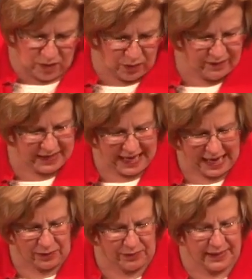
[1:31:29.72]
We have a
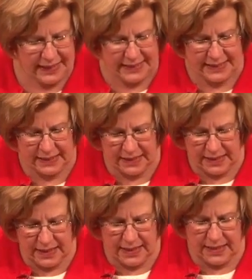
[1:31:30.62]
cat who thinks
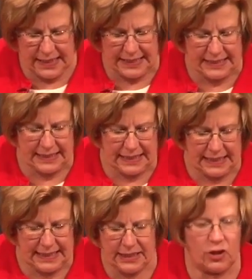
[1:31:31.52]

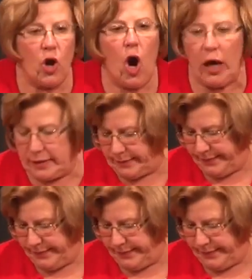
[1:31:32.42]
he's a dog.